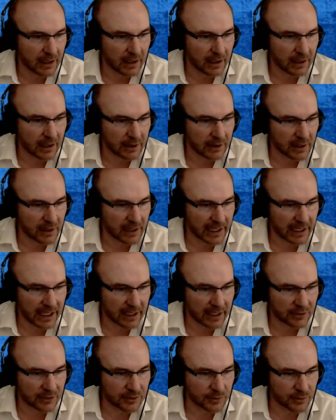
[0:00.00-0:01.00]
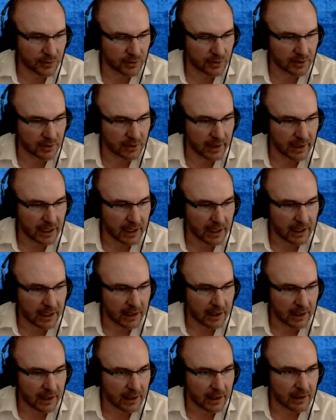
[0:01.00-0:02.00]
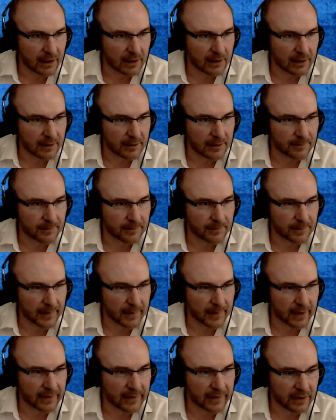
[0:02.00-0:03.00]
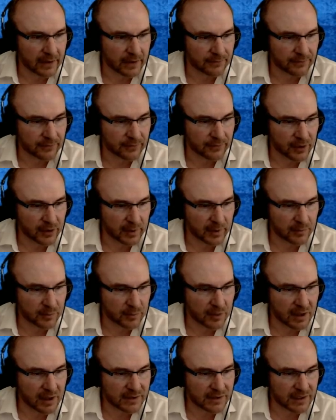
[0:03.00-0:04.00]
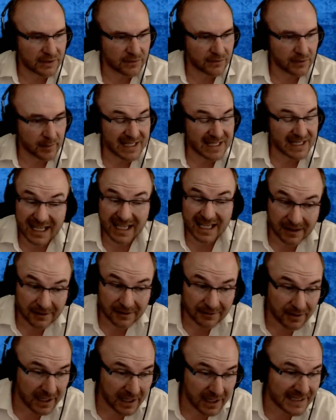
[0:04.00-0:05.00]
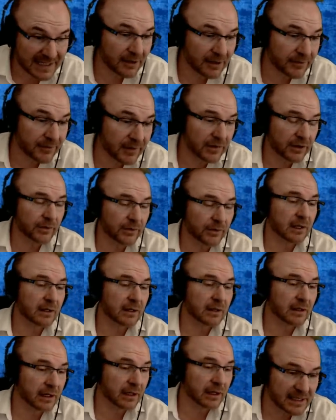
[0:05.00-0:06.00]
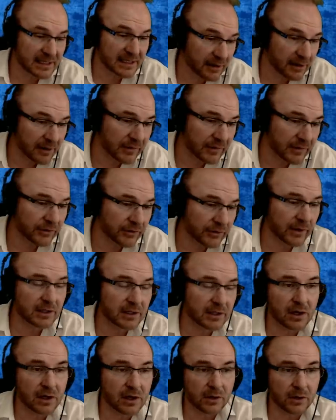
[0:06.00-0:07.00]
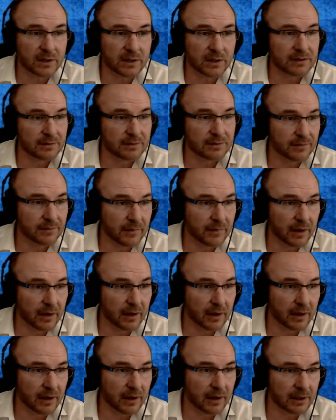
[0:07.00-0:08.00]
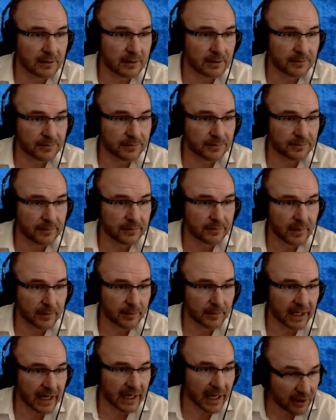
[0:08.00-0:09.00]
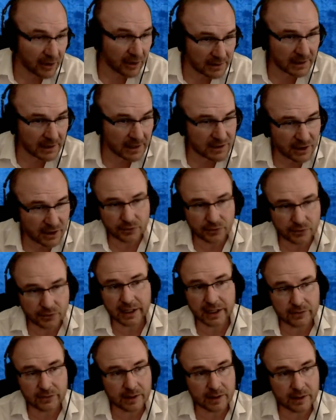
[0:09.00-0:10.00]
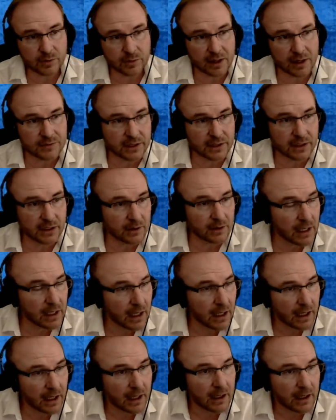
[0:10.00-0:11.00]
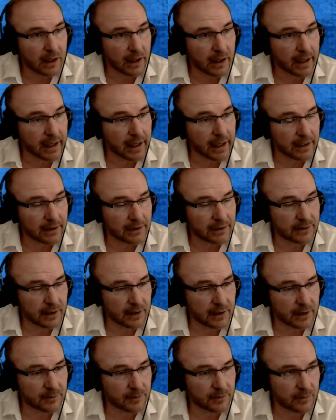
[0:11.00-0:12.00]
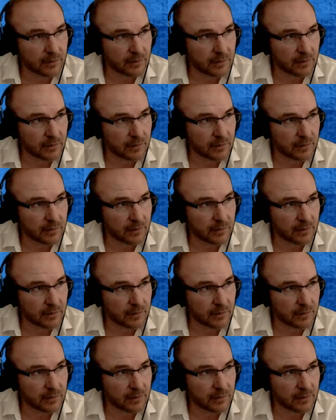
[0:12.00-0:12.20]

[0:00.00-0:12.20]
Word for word: uh, not a king to rule. Um, and then the fulfillment of prophecies from Isaiah fifty-three. Like Isaiah fifty-three has always um, been heralded as a great, great prophecy. And um,